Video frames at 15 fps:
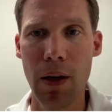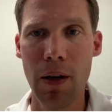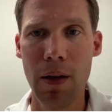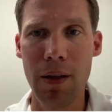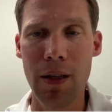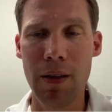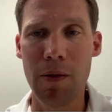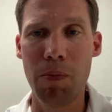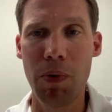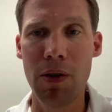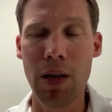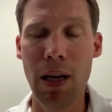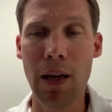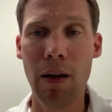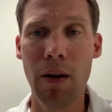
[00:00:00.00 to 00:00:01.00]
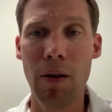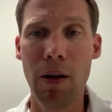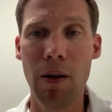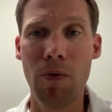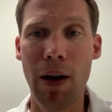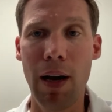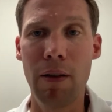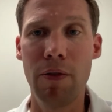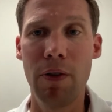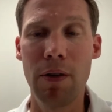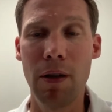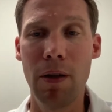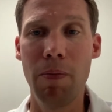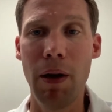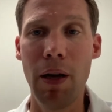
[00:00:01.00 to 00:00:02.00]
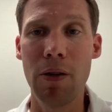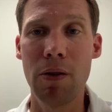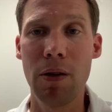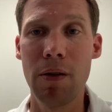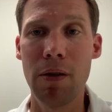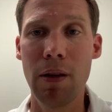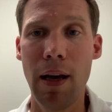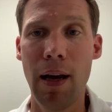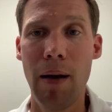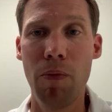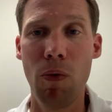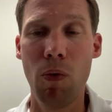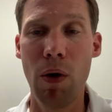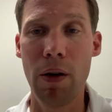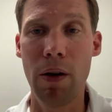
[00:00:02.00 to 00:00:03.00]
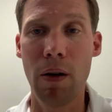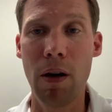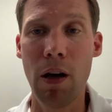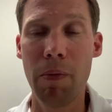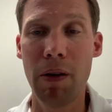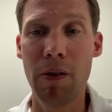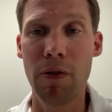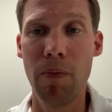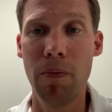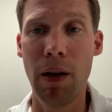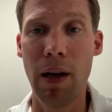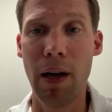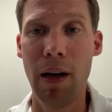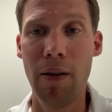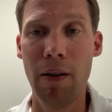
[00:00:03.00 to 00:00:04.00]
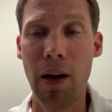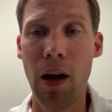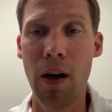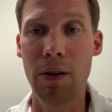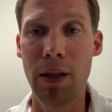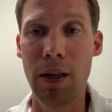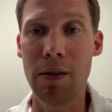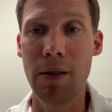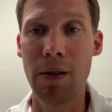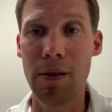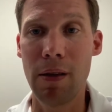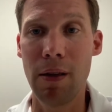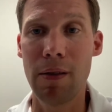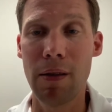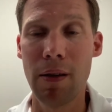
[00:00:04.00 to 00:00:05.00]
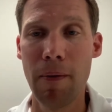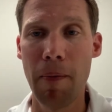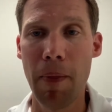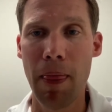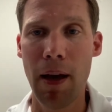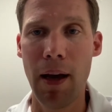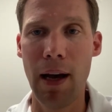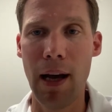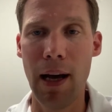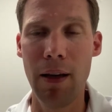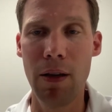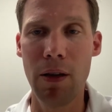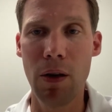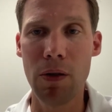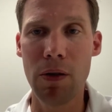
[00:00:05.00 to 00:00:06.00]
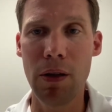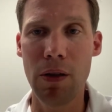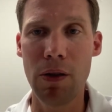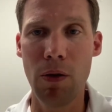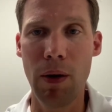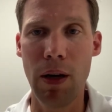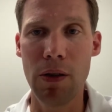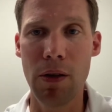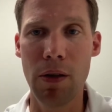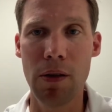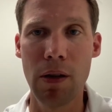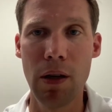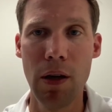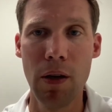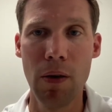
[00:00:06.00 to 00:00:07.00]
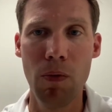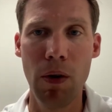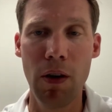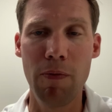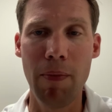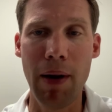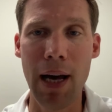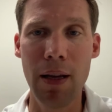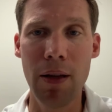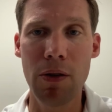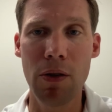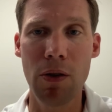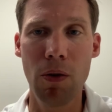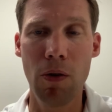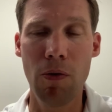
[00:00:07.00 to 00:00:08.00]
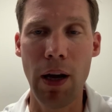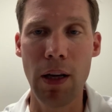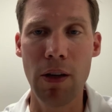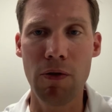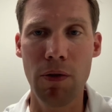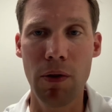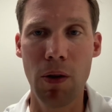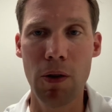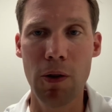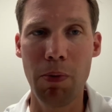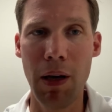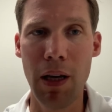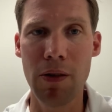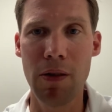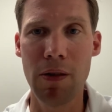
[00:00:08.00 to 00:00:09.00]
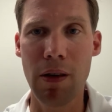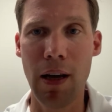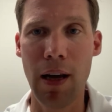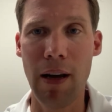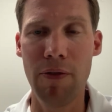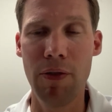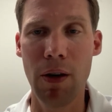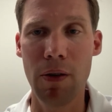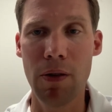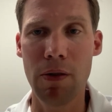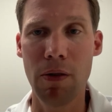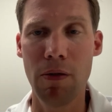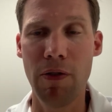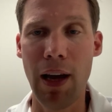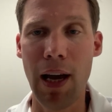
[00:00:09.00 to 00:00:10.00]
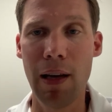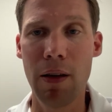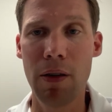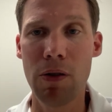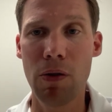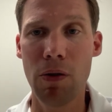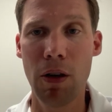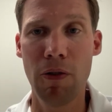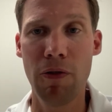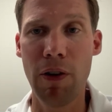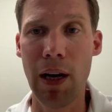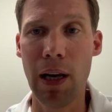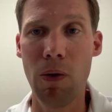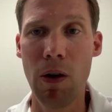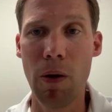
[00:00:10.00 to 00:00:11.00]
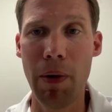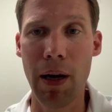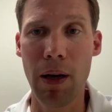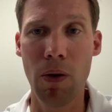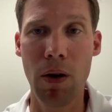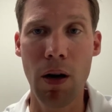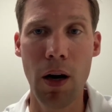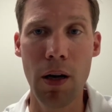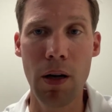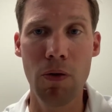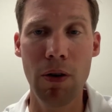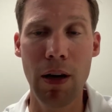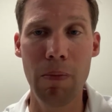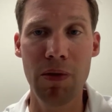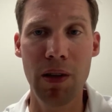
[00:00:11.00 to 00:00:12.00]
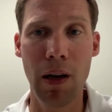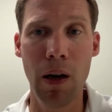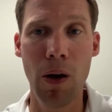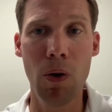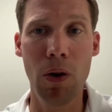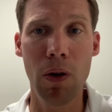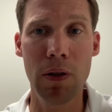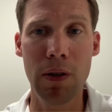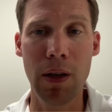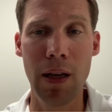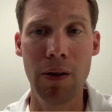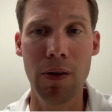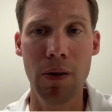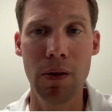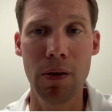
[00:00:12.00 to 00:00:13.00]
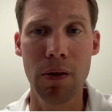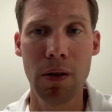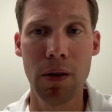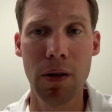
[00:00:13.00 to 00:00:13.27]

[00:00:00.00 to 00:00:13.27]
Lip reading: This is particularly relevant in patients where they're coming from long distances. And in those situations, we've managed to arrange for those patients to have their surveillance or their follow-up echocardiograms at local centres,